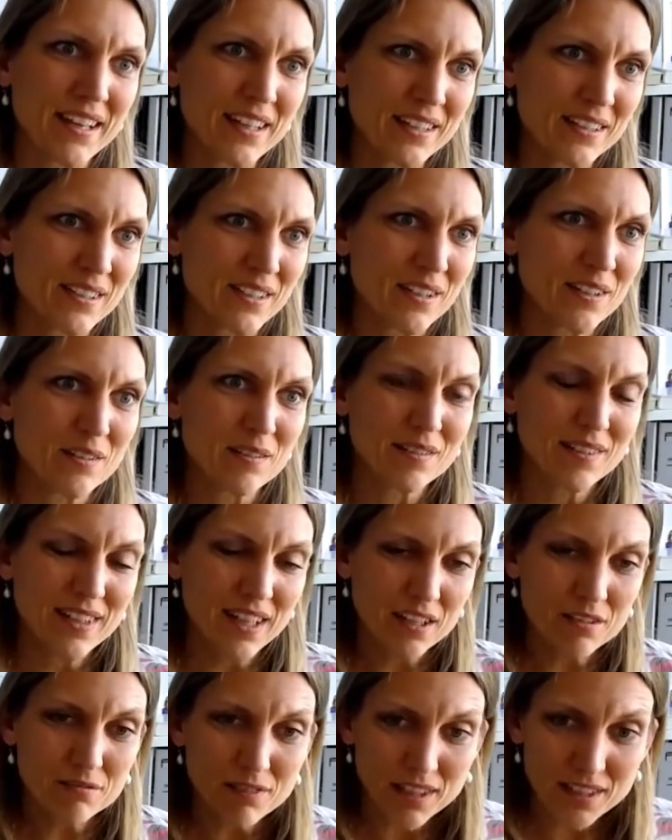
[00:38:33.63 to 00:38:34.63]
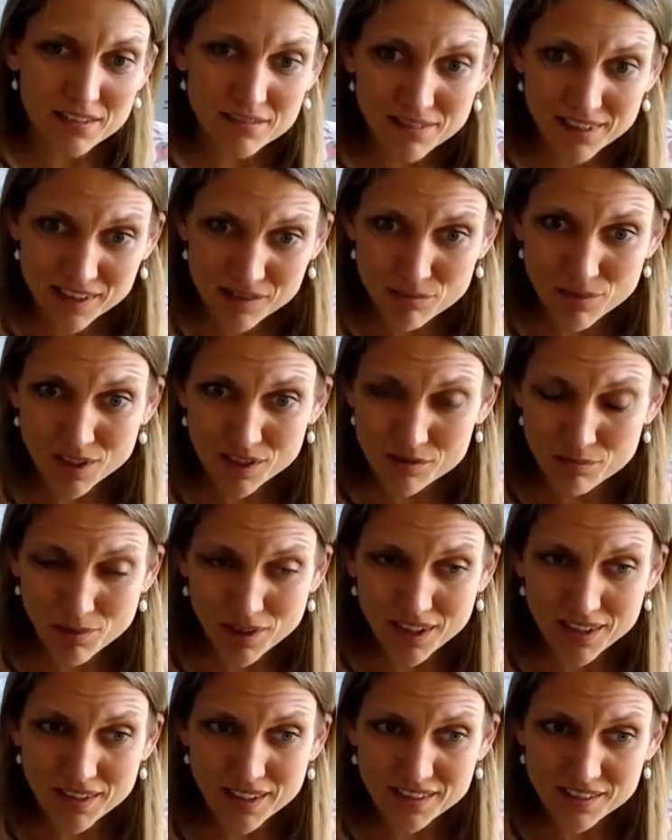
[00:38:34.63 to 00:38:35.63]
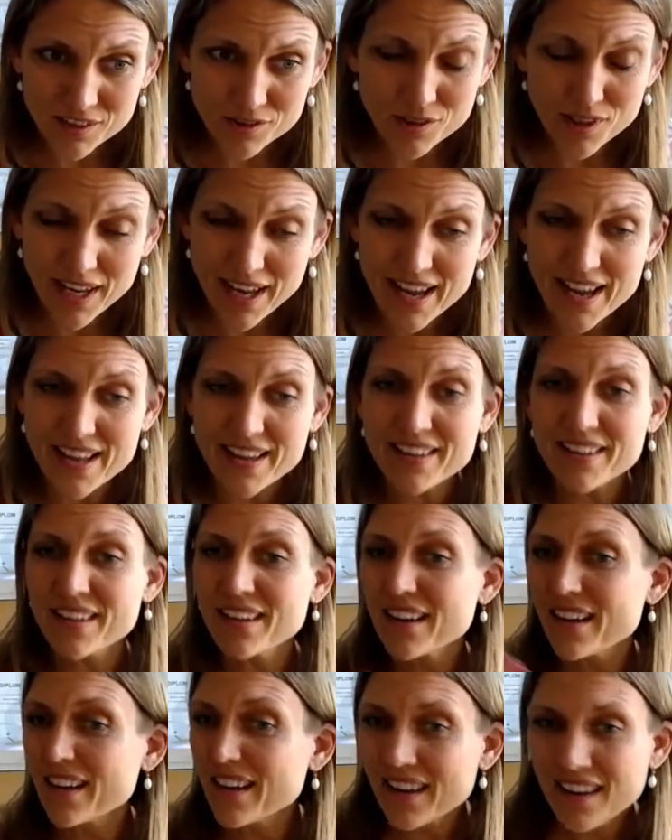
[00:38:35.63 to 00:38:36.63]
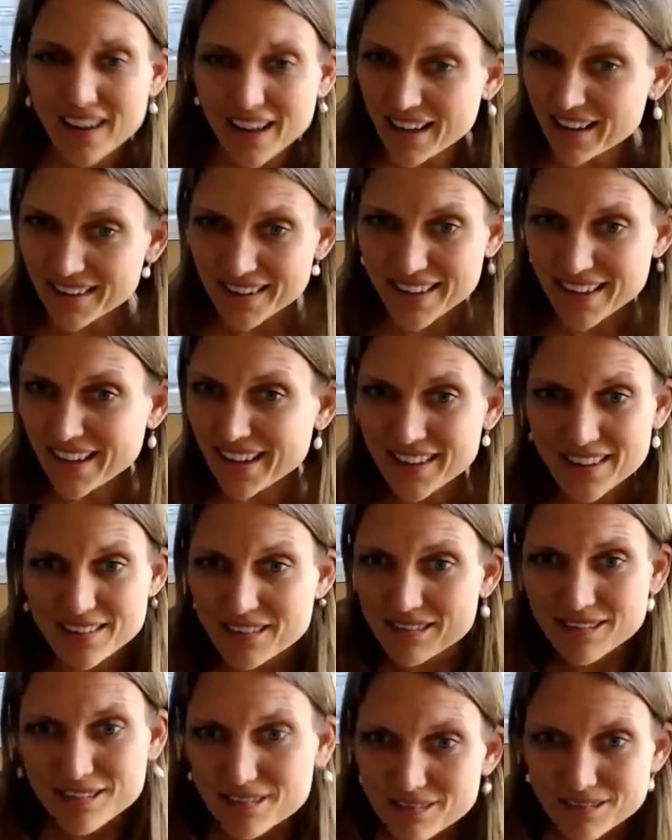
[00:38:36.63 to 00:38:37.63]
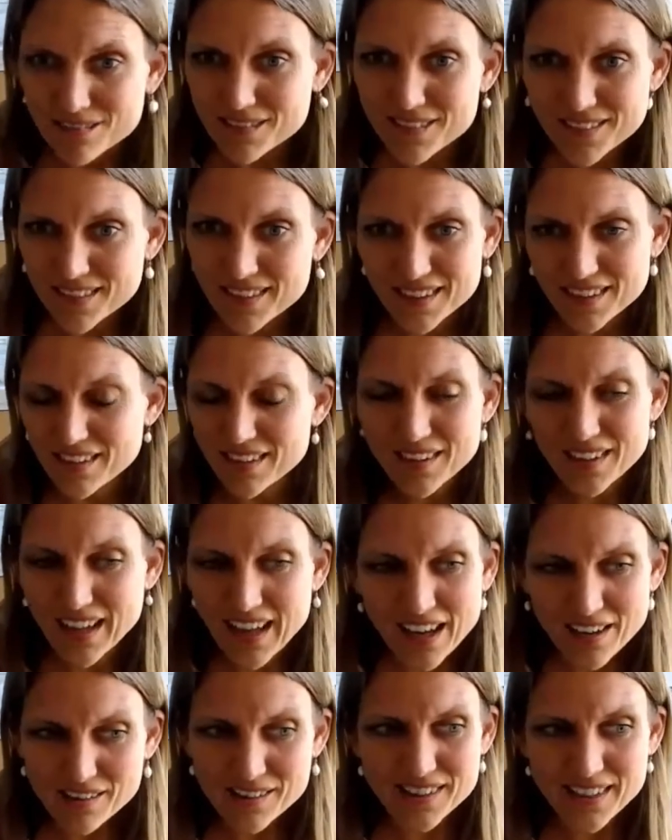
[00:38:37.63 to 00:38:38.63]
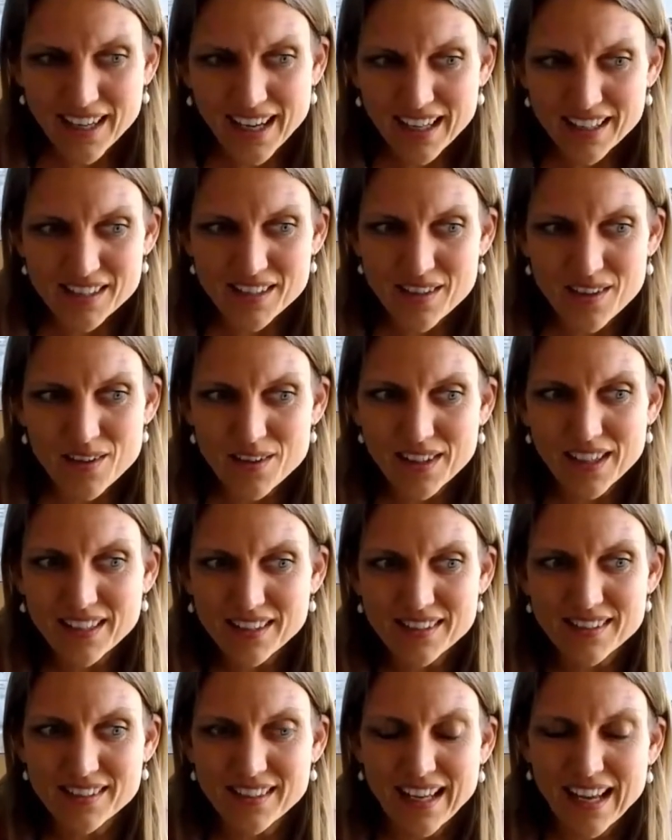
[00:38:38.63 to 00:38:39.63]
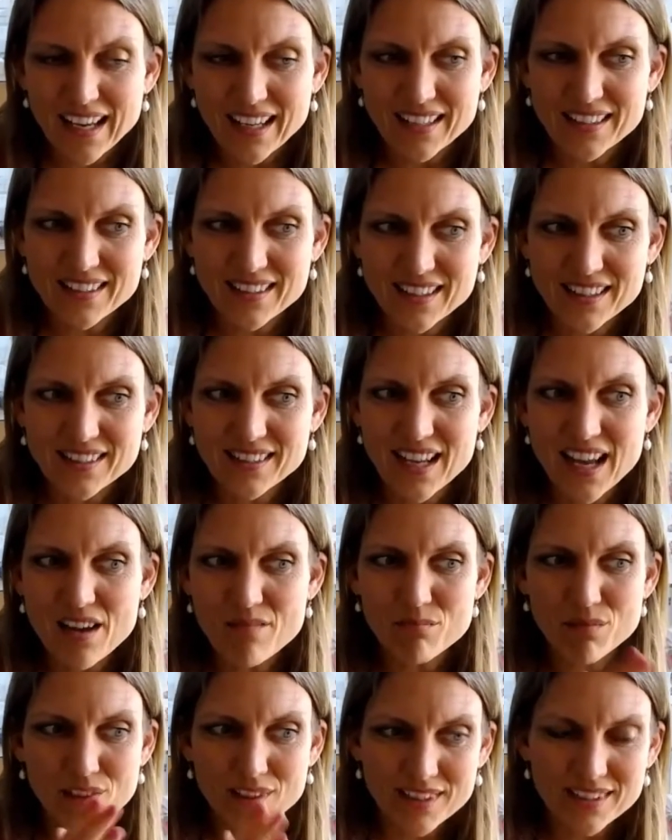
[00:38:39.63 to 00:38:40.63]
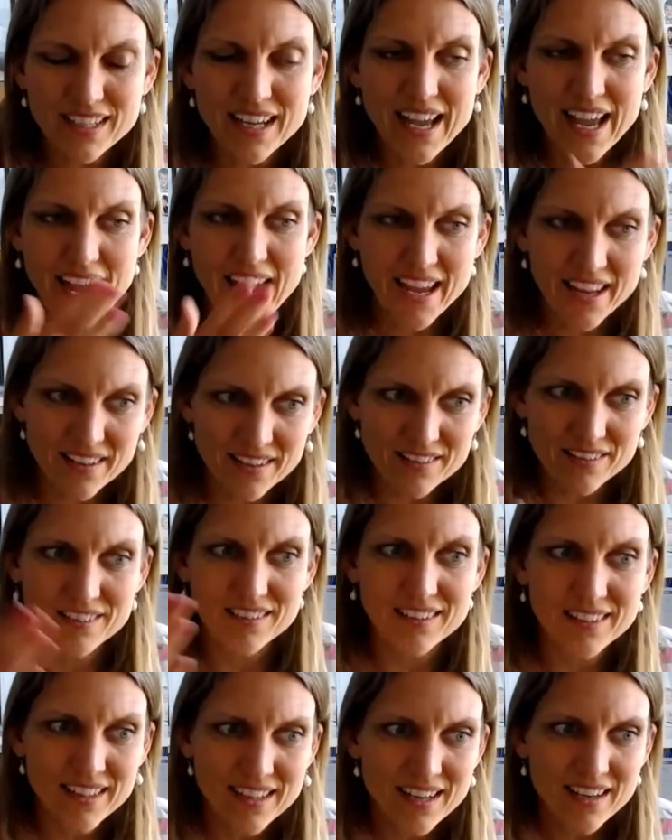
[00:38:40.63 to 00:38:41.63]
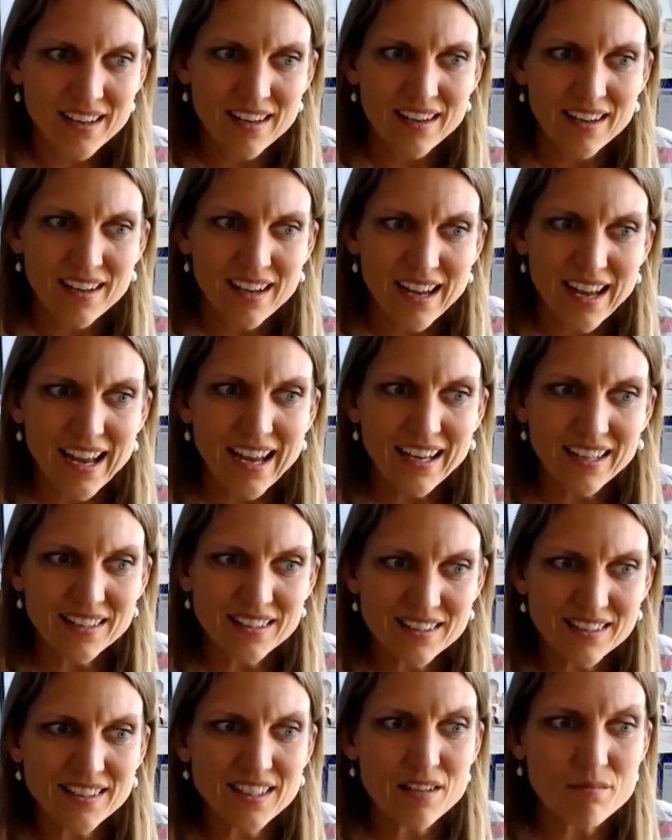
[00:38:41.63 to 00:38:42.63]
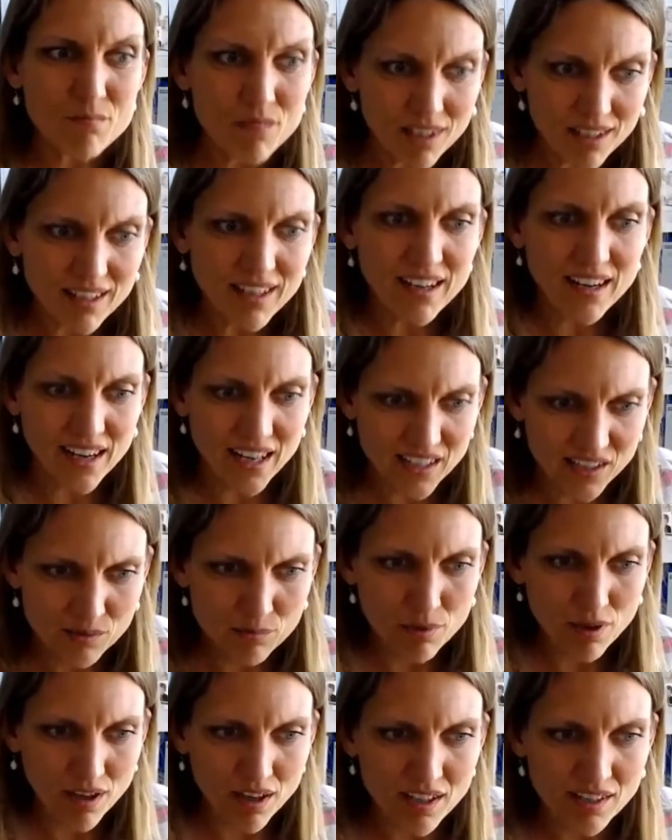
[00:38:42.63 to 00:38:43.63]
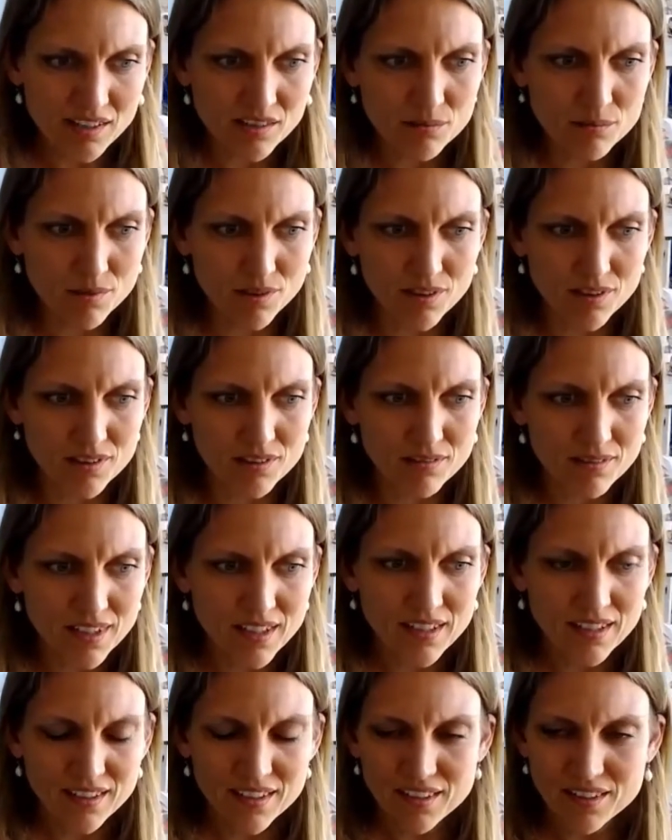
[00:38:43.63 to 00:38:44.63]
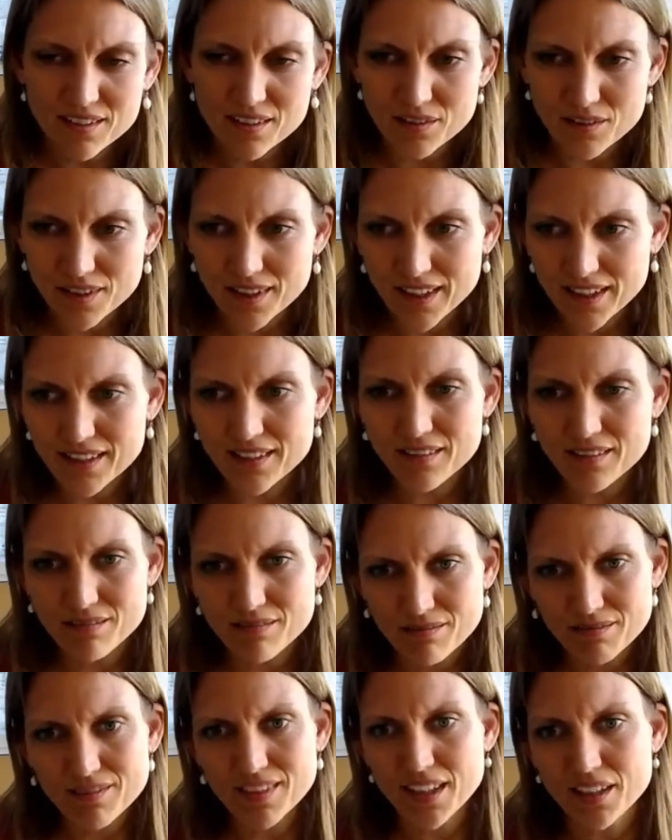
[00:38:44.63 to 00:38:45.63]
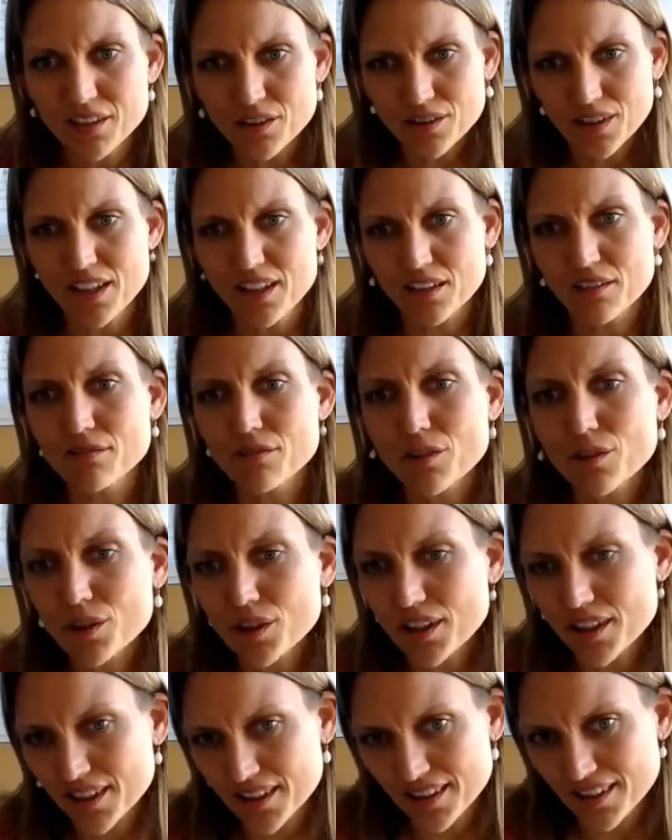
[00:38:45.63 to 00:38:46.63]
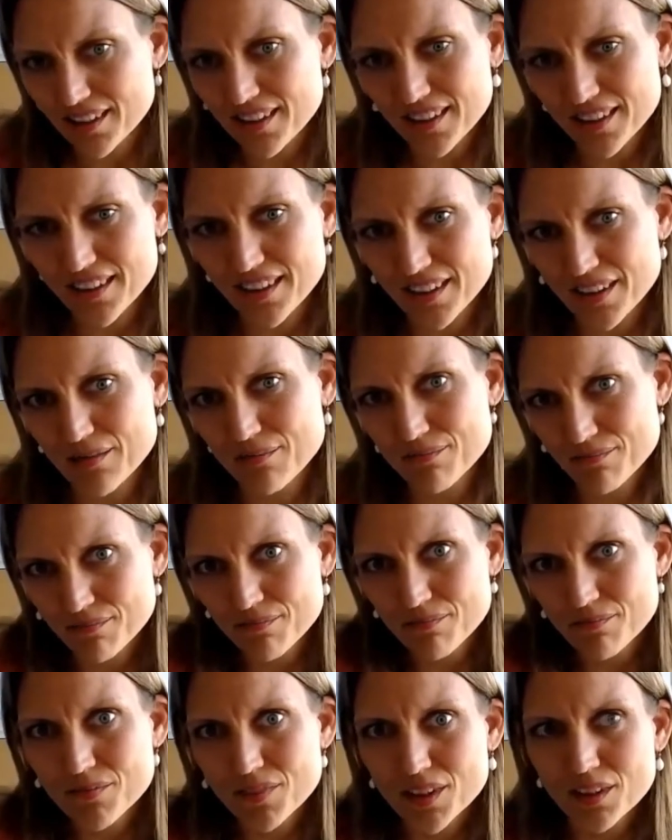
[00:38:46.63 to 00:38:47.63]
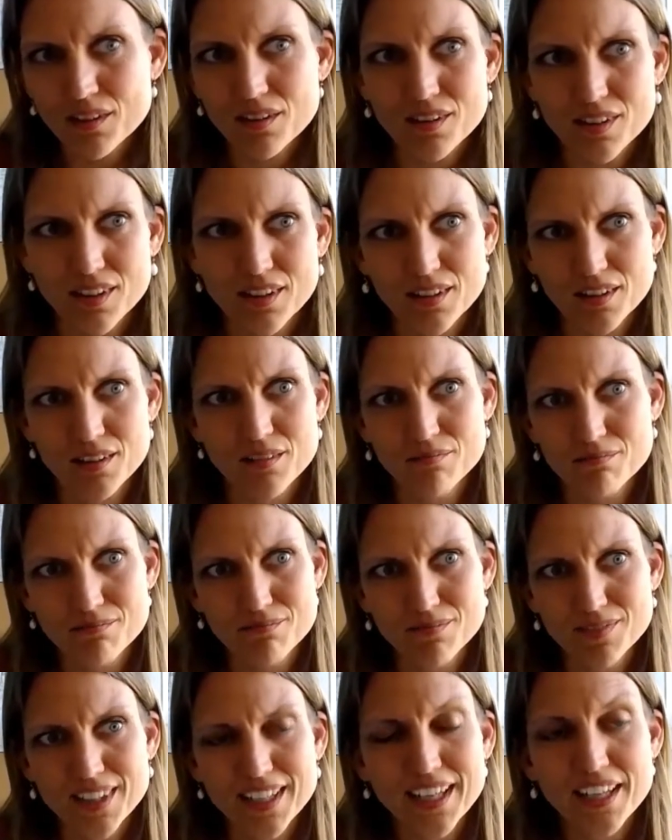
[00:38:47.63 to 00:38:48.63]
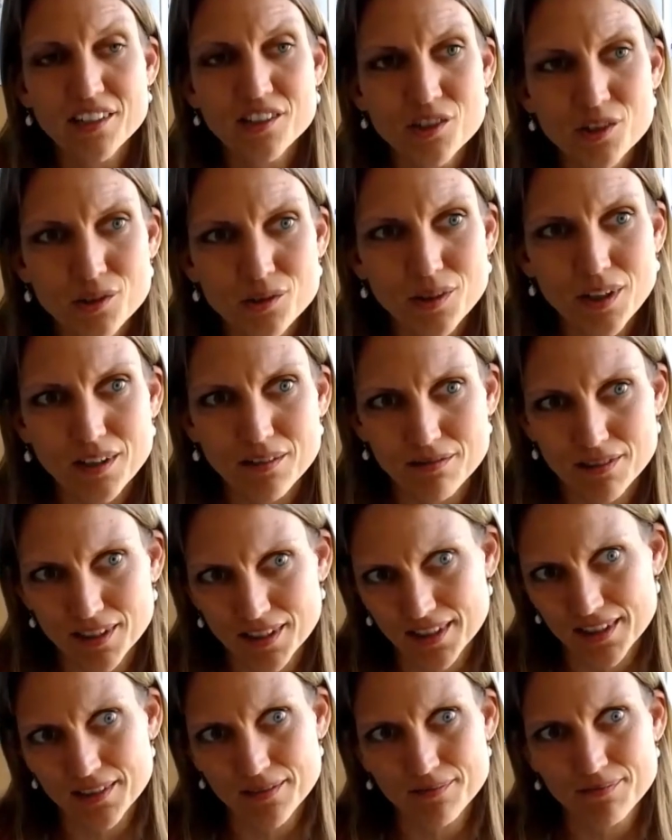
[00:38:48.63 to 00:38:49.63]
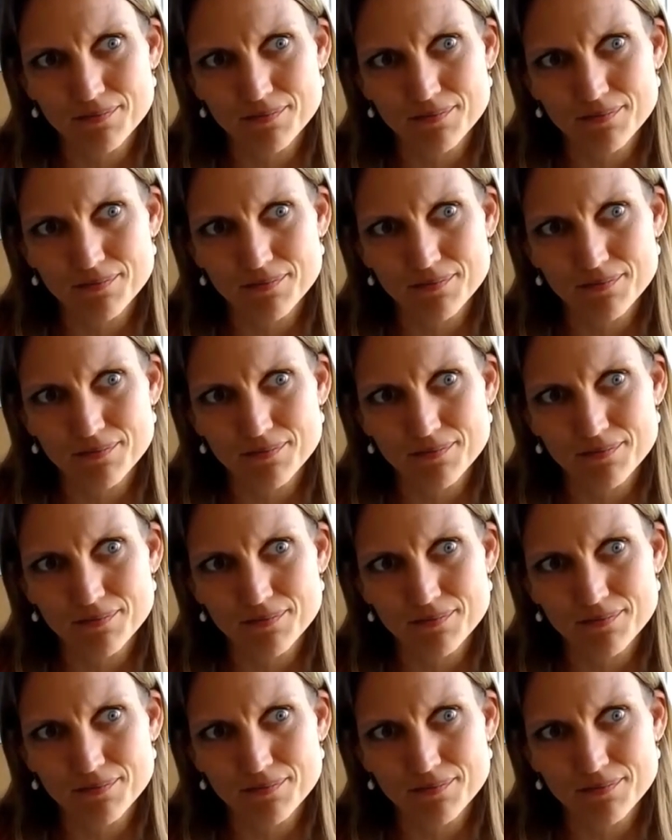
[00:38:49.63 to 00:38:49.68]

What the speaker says: So get rid of as much blood as you can, and then I would say as long as the samples are handled as similar as possible, you know, then you can avoid the issue of it.